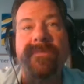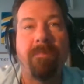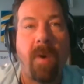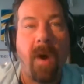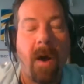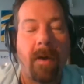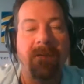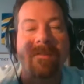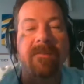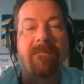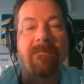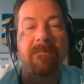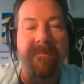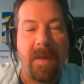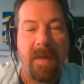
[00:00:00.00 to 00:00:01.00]
positive
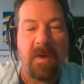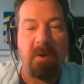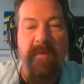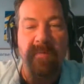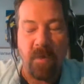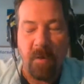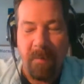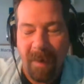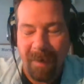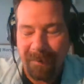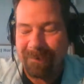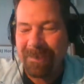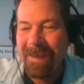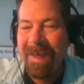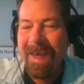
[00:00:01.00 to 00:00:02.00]
male role
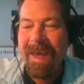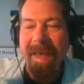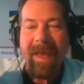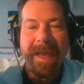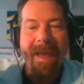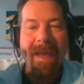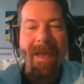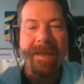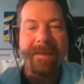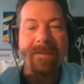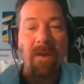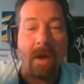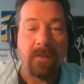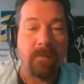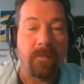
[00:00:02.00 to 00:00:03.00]
models and
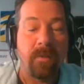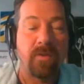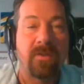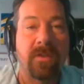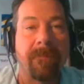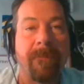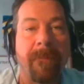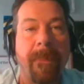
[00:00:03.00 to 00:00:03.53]
contribution.